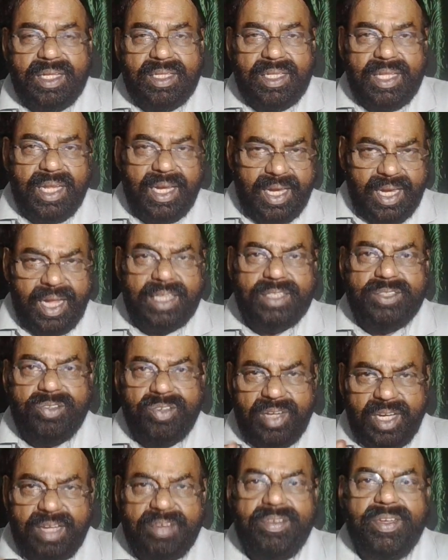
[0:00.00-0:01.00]
They like
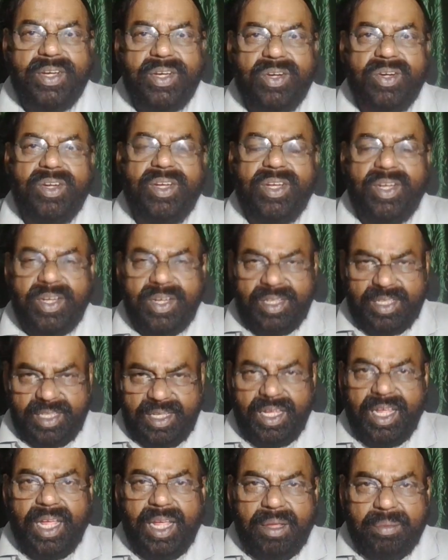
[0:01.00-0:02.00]
to live according to
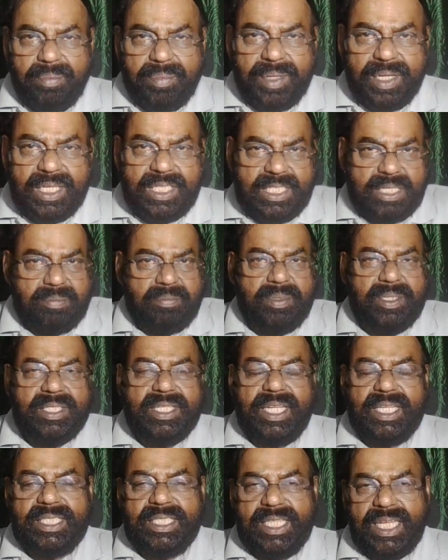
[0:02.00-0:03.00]
the principles
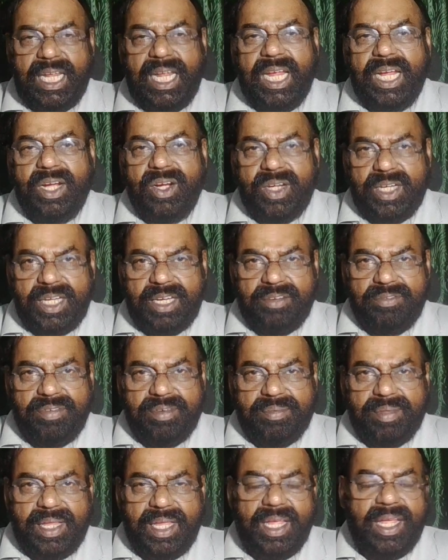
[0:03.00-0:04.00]
as they got it
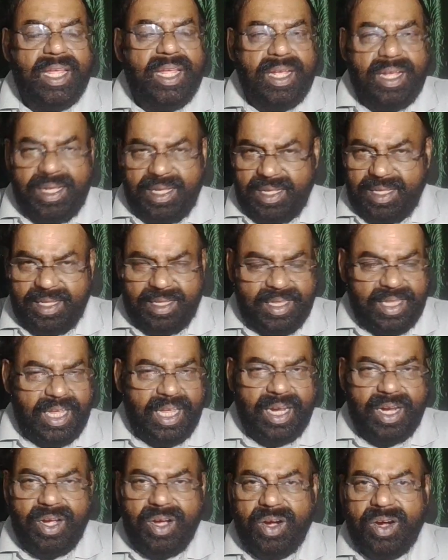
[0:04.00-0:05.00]
from
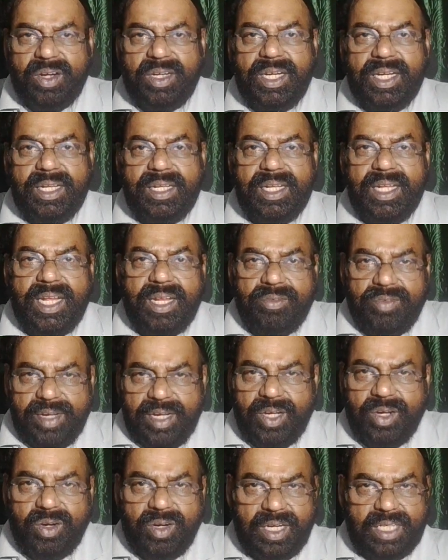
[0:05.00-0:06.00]
their God, and they are
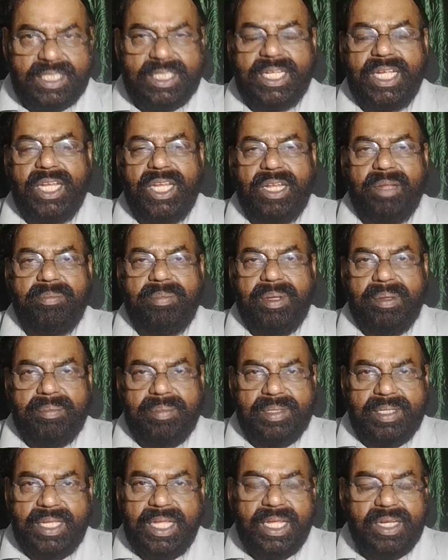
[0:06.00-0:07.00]
very honest kind of
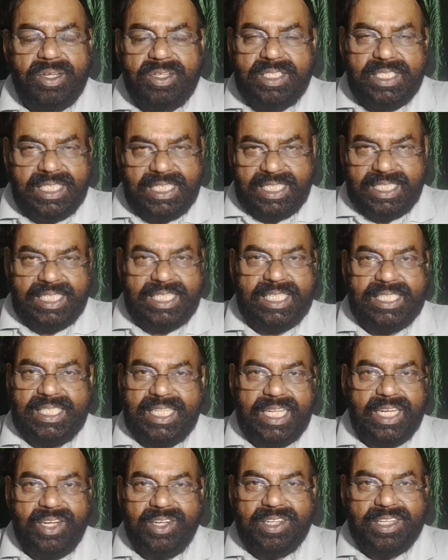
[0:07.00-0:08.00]
people. They are not cheaters.
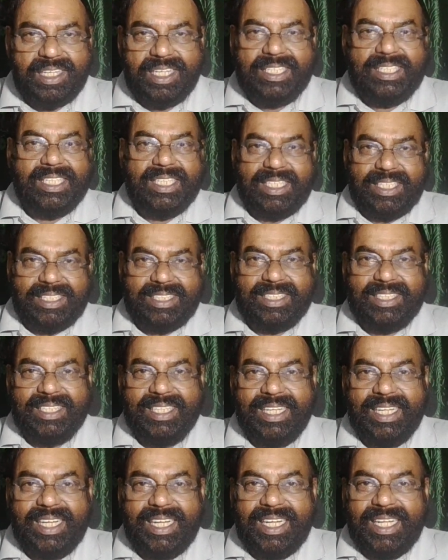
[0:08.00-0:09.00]
They are not treacherous.
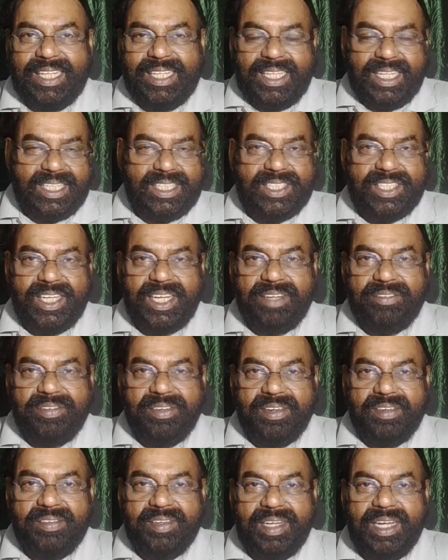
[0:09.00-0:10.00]
They are
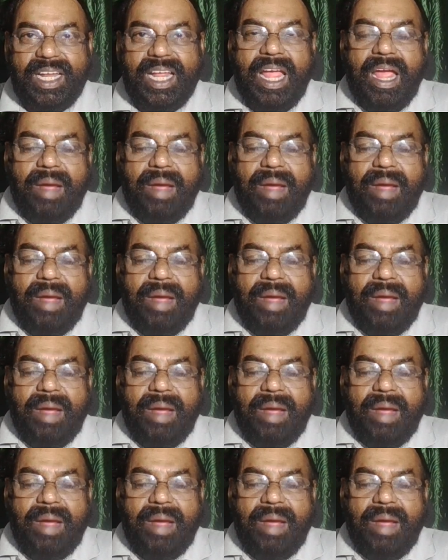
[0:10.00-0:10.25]
straightforward.